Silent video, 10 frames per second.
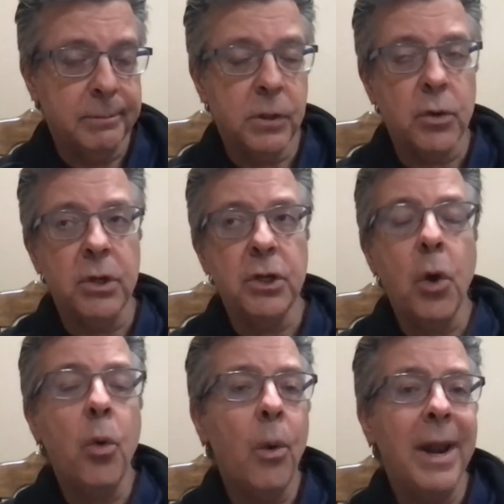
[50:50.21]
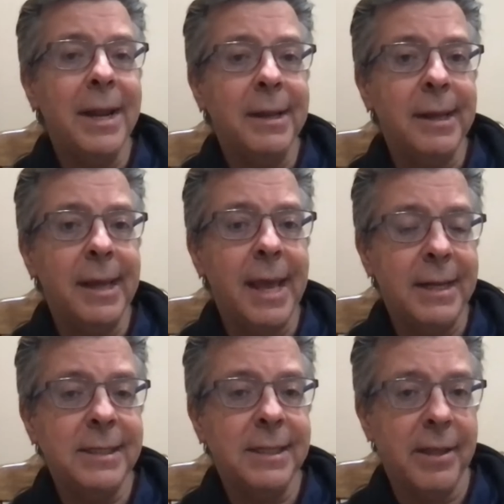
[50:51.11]
So you don't want to get
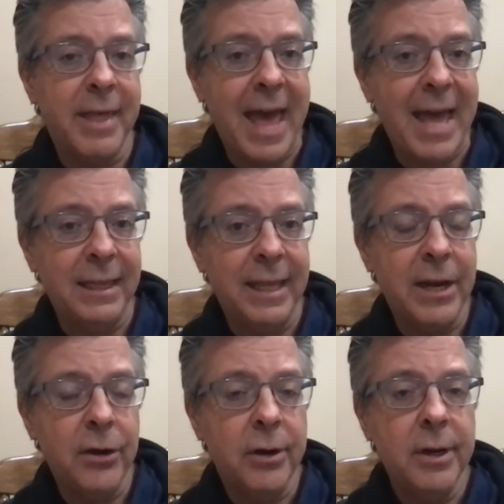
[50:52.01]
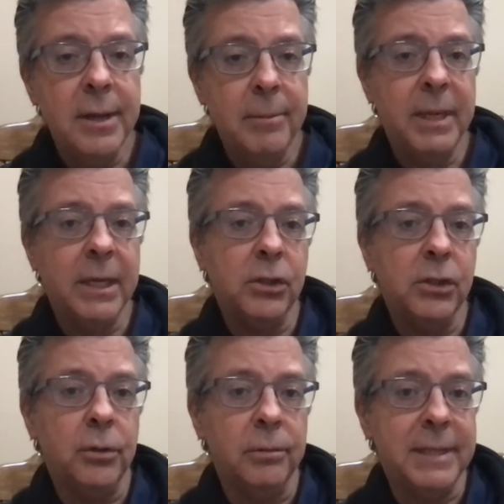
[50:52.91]
into that layer because right.
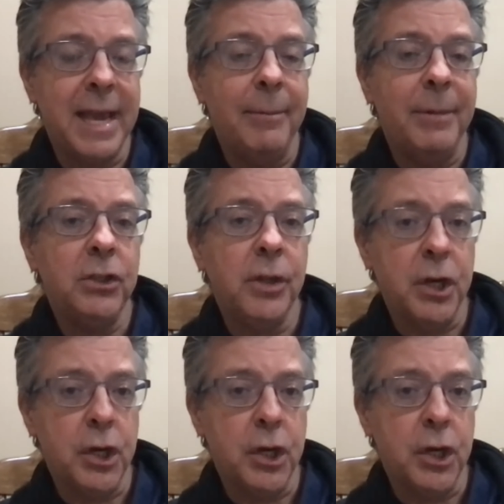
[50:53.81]
you'll damage the